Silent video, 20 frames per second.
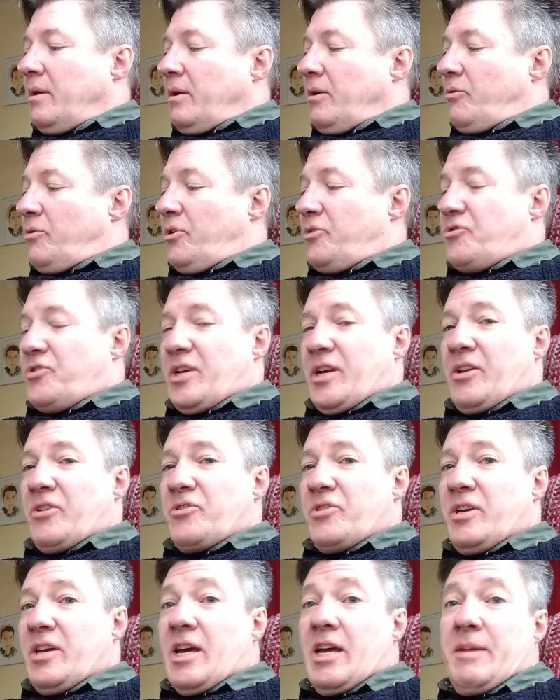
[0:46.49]

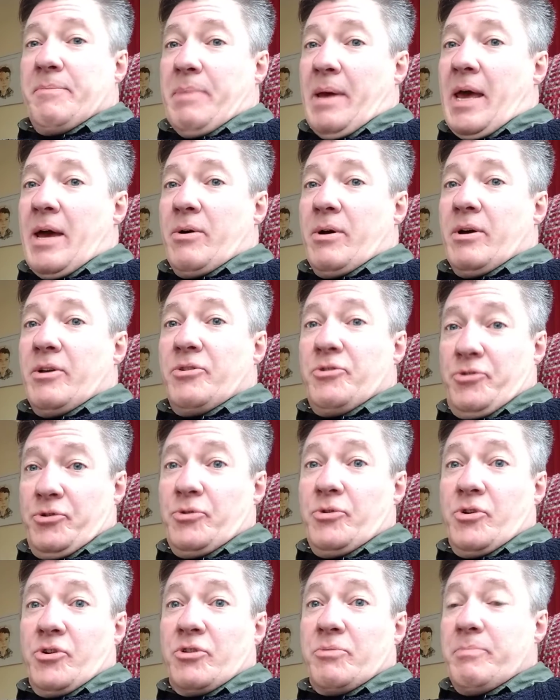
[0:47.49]
Christianity and power
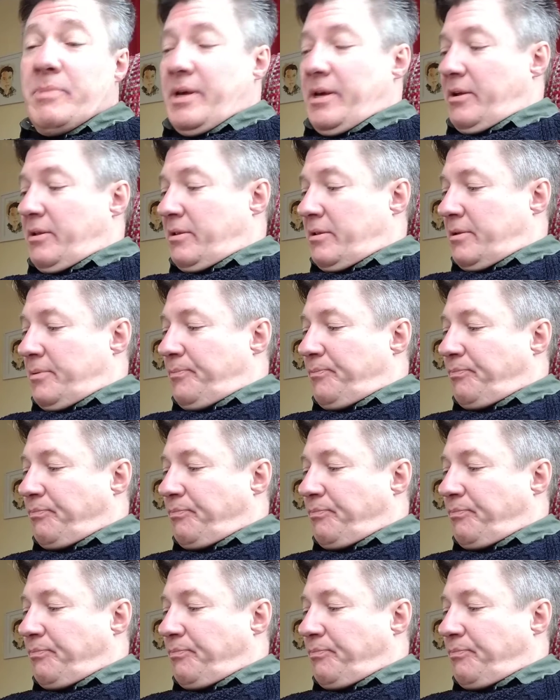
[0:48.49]
do not mix.